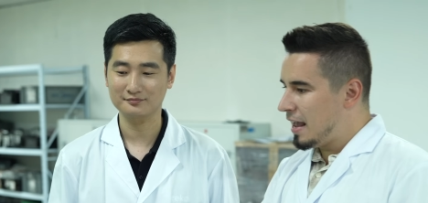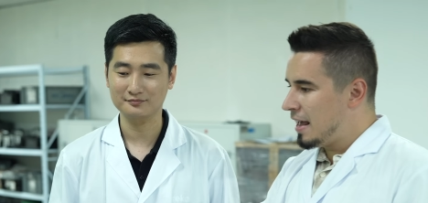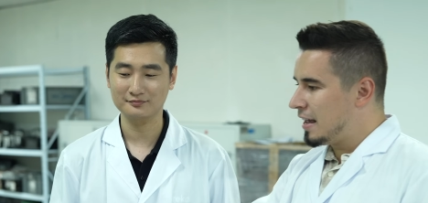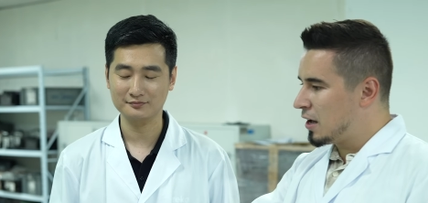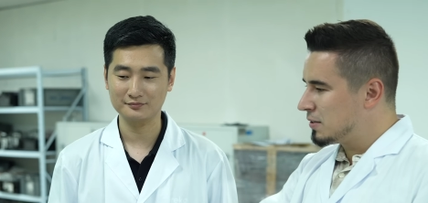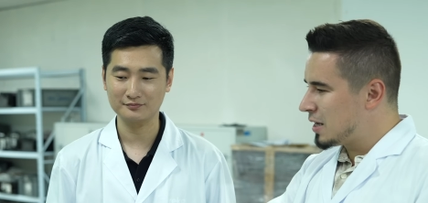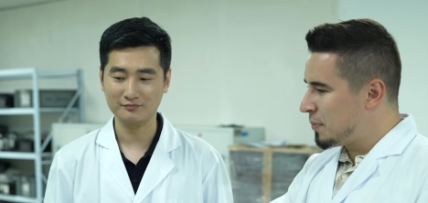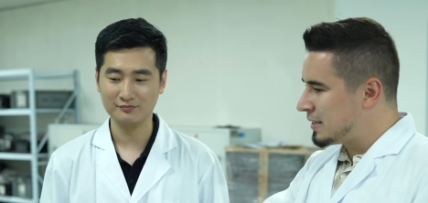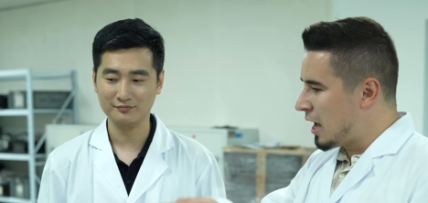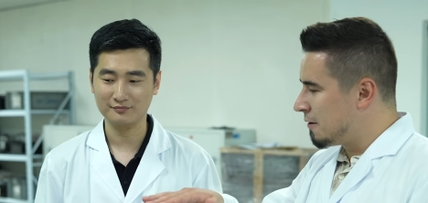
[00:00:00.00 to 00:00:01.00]
Speaker 1: and, and it goes
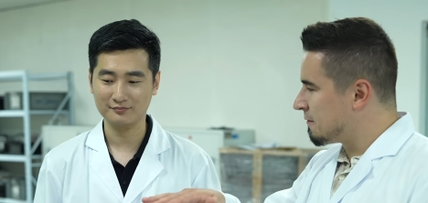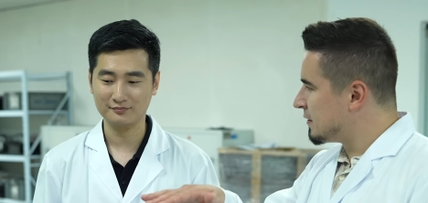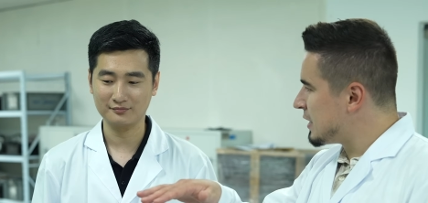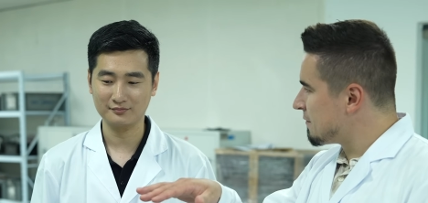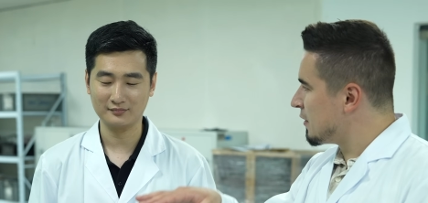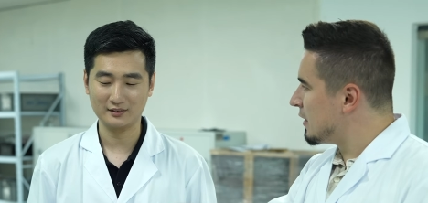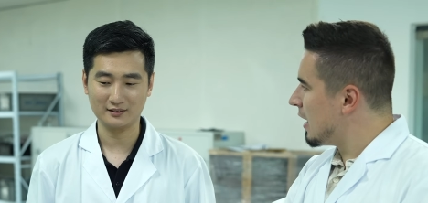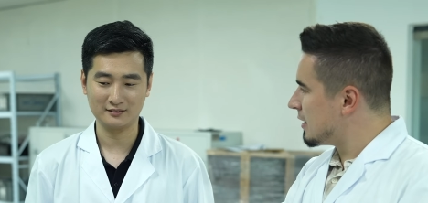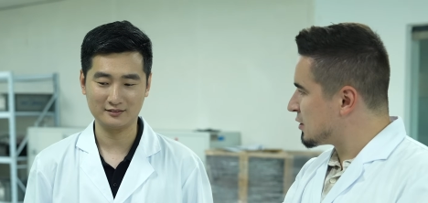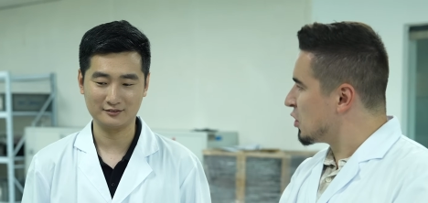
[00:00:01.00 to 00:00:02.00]
up and down for
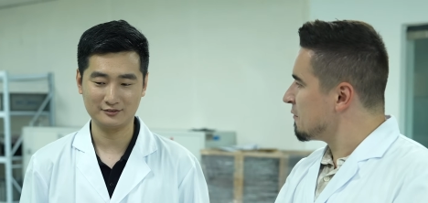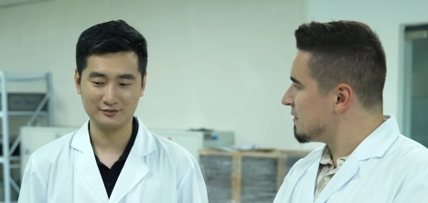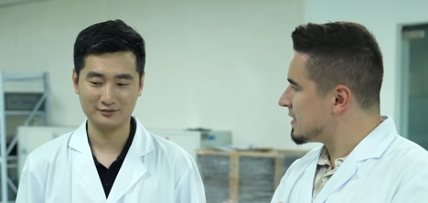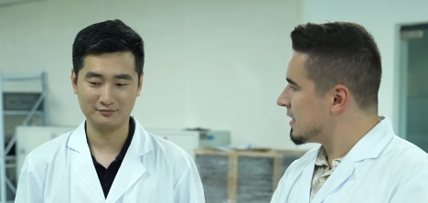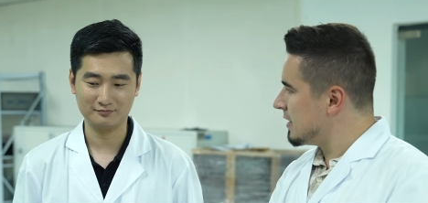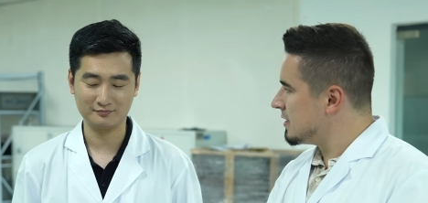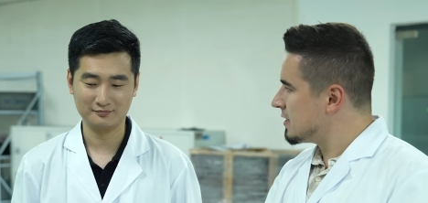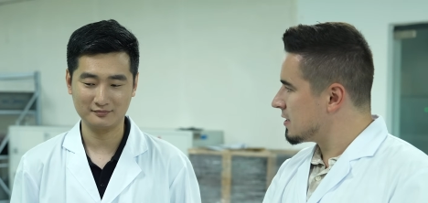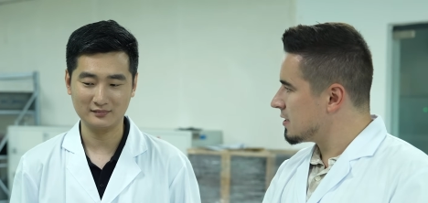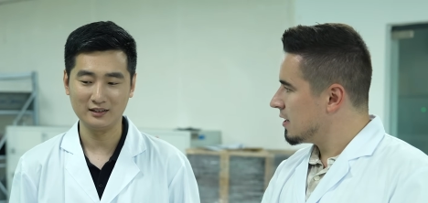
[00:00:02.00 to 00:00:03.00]
different uh,
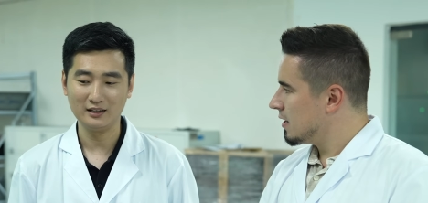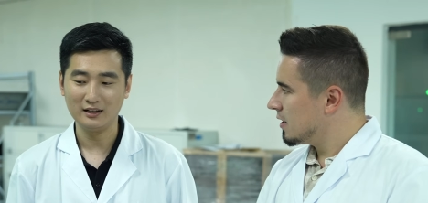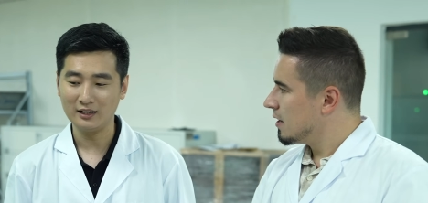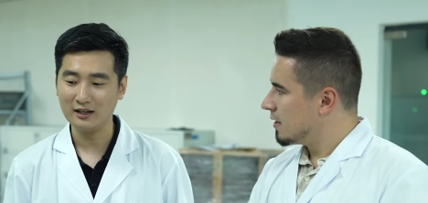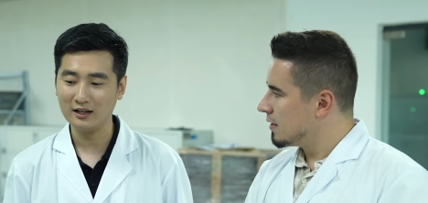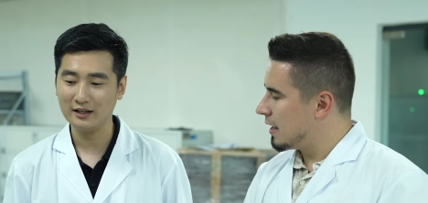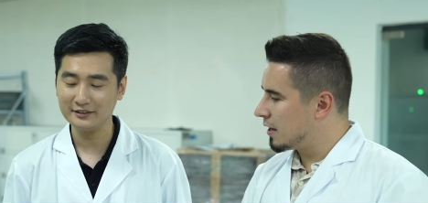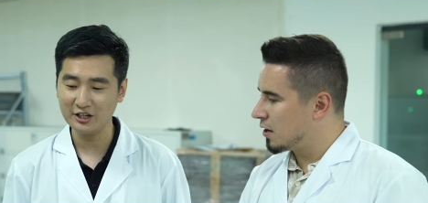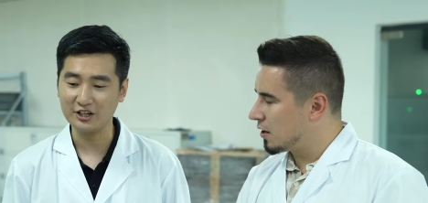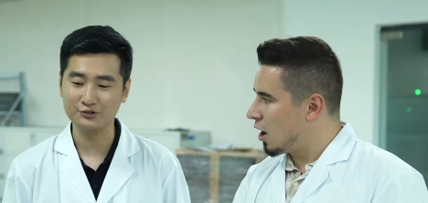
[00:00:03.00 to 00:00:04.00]
surfaces.
Speaker 2: Uh,
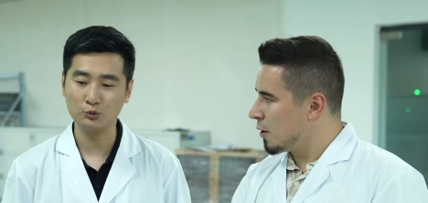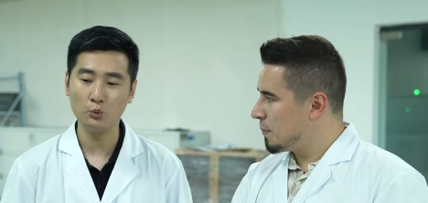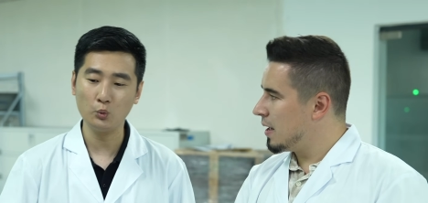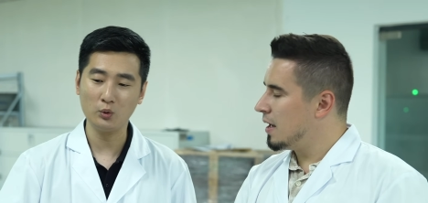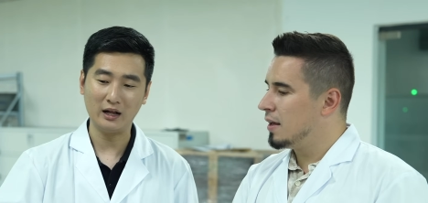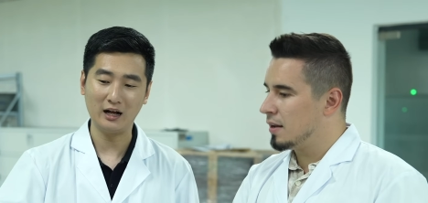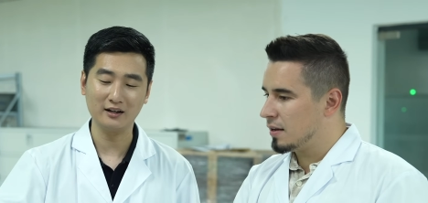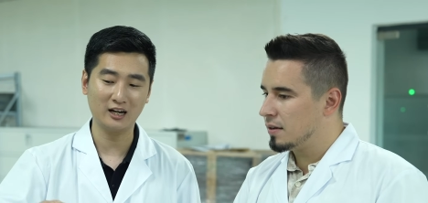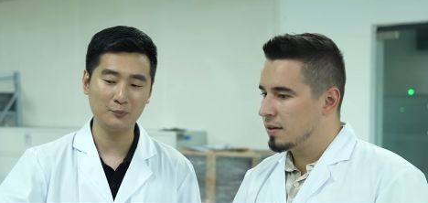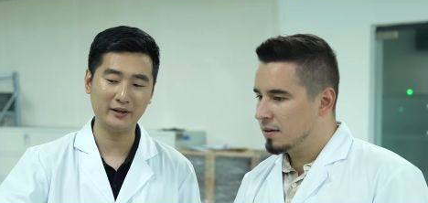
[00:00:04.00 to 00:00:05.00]
like yes, carpet
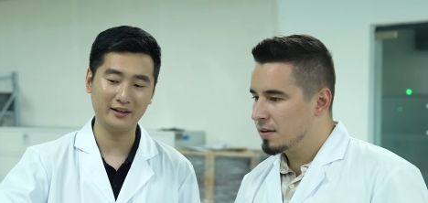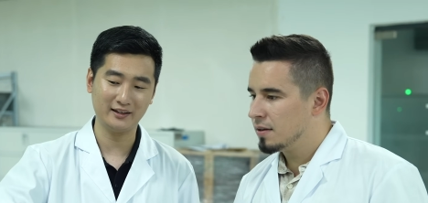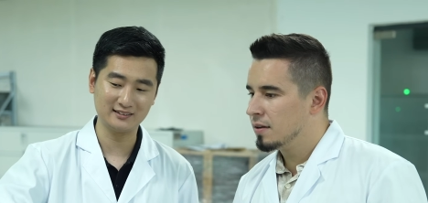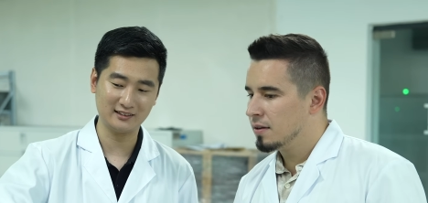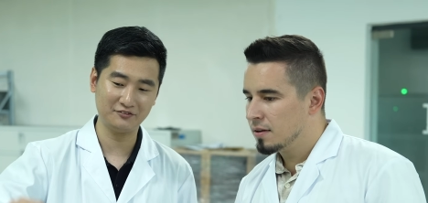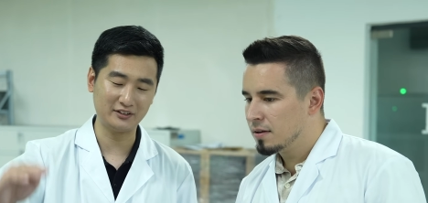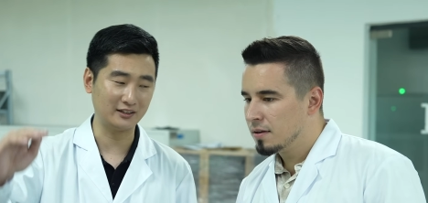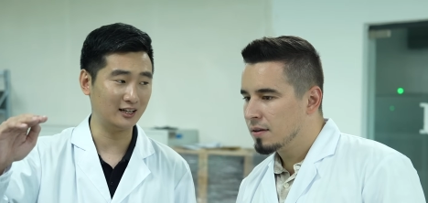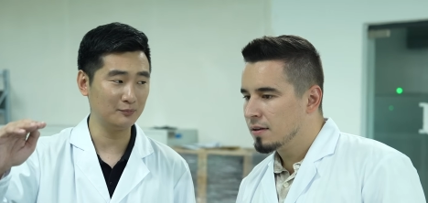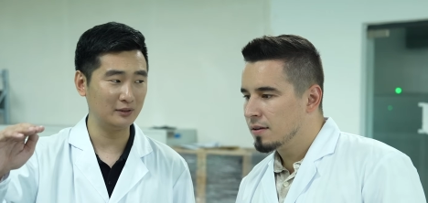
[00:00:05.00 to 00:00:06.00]
on and... carpet it's
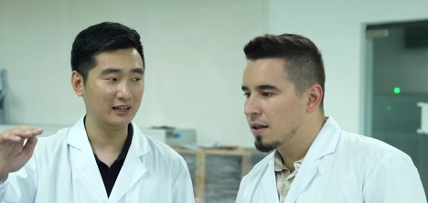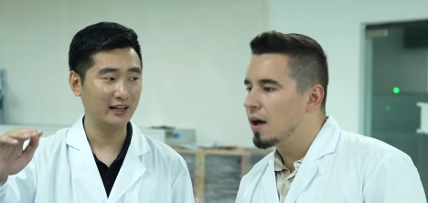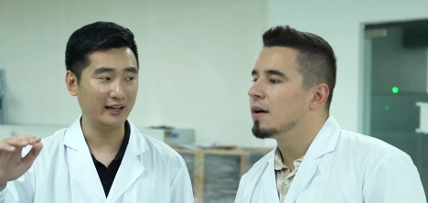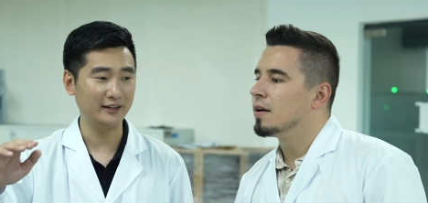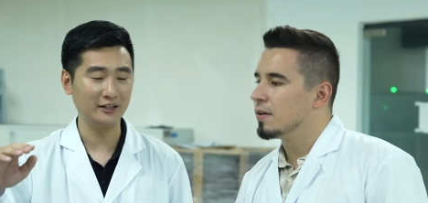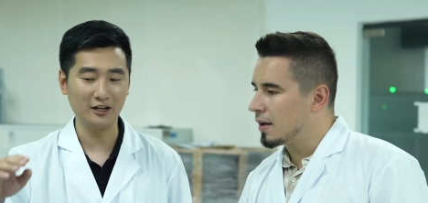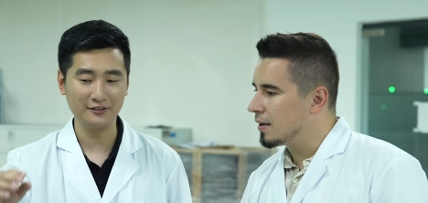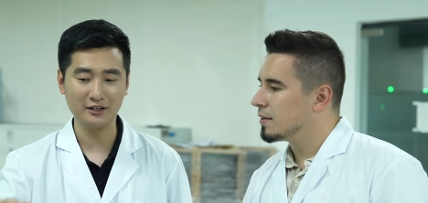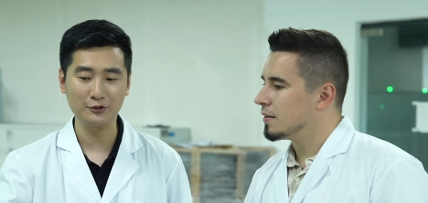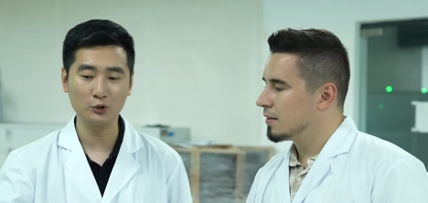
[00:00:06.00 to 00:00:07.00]
lifting up, and
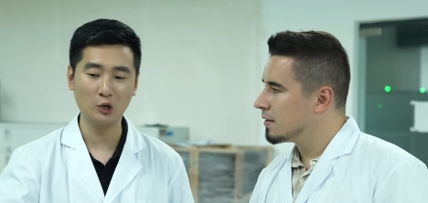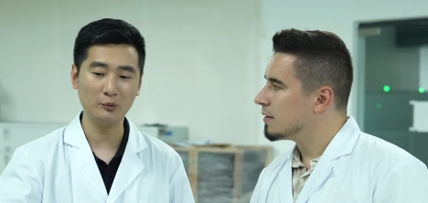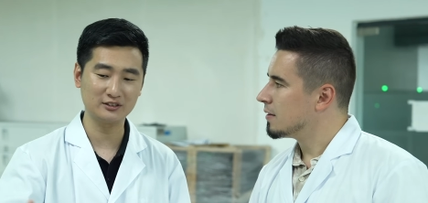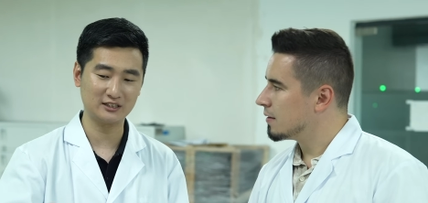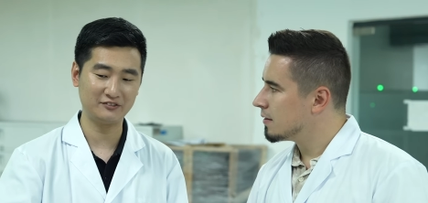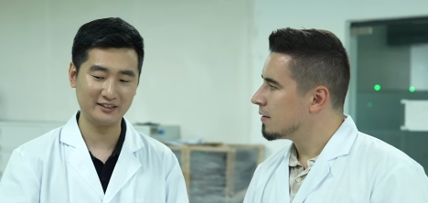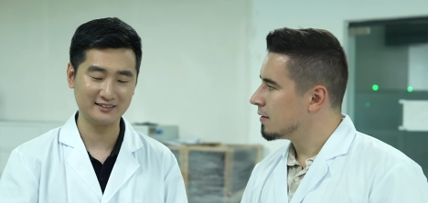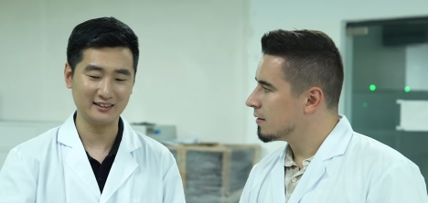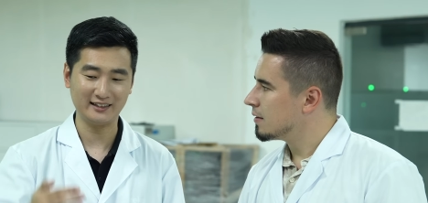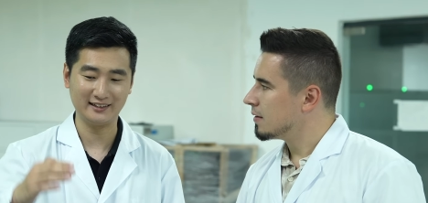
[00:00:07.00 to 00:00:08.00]
on the normal
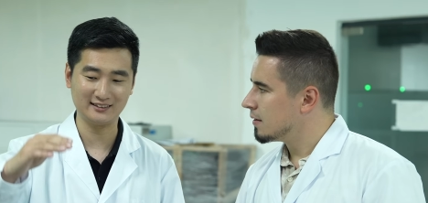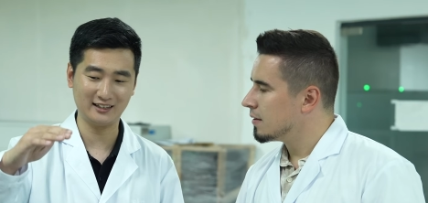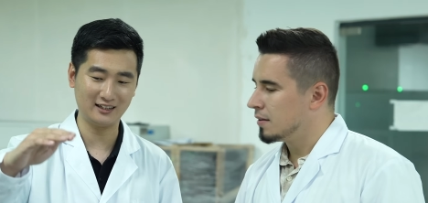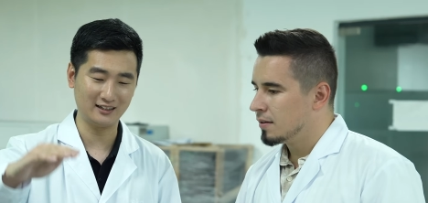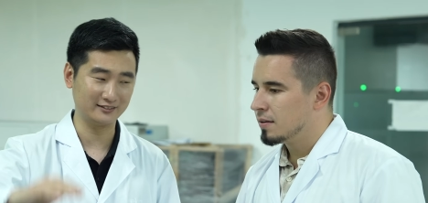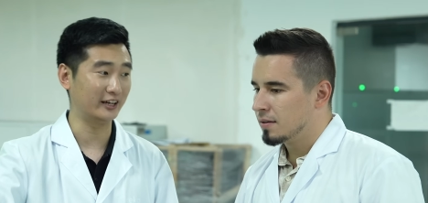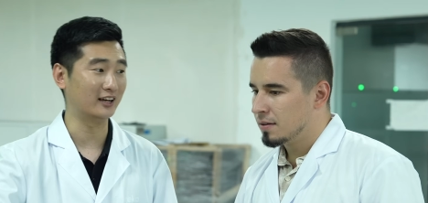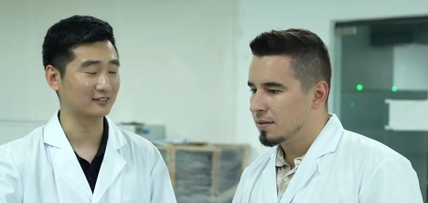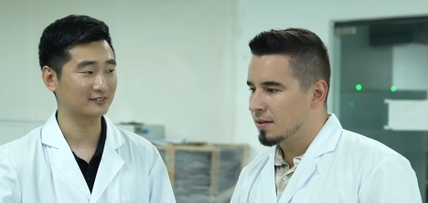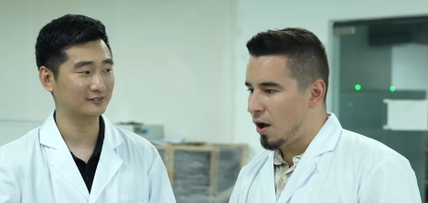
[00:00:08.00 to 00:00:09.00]
surface it's uh,
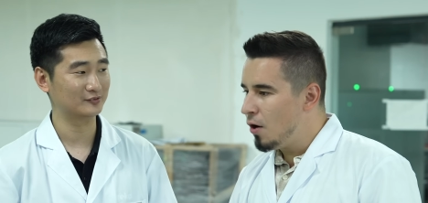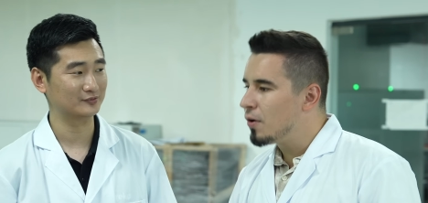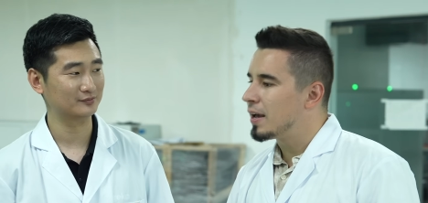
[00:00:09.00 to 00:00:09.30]
down. Oh,